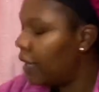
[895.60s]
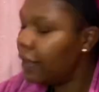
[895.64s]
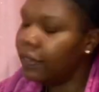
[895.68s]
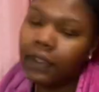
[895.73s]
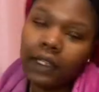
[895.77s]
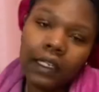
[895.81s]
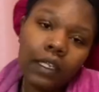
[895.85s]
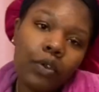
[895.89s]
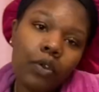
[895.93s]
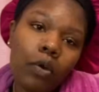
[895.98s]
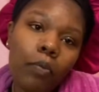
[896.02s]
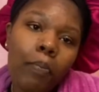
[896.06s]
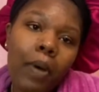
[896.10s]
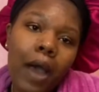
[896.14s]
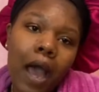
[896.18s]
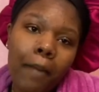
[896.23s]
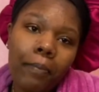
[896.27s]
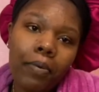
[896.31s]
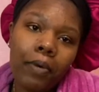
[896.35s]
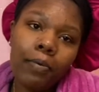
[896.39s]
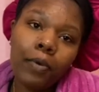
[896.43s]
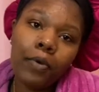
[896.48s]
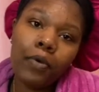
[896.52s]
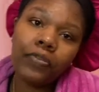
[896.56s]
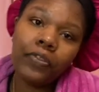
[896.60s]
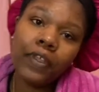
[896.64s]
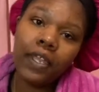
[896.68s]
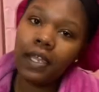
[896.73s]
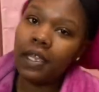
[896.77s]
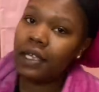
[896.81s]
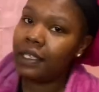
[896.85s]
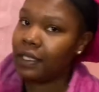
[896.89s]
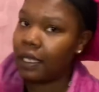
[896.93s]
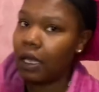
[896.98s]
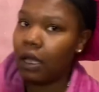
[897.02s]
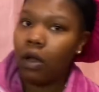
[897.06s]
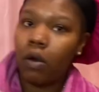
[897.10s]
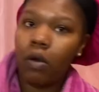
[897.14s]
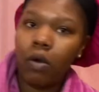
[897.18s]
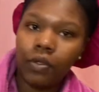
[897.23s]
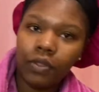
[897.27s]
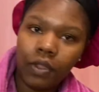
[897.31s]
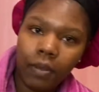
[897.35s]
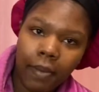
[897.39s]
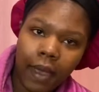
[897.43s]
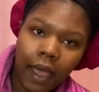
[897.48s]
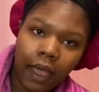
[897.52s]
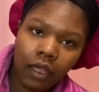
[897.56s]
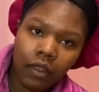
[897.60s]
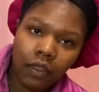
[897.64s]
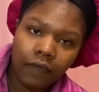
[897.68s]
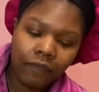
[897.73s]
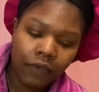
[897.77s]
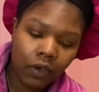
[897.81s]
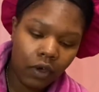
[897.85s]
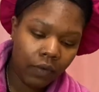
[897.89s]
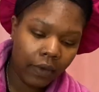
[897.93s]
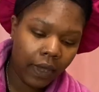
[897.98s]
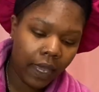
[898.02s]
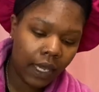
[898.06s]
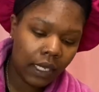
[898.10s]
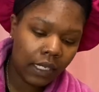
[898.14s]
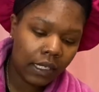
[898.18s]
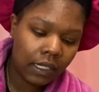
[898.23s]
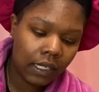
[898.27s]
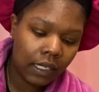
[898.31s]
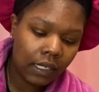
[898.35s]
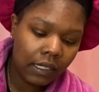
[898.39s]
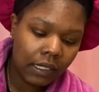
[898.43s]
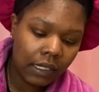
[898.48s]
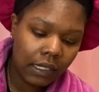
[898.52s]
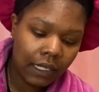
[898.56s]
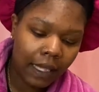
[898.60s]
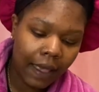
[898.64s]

the little poppable things that go on the back of the phone cases.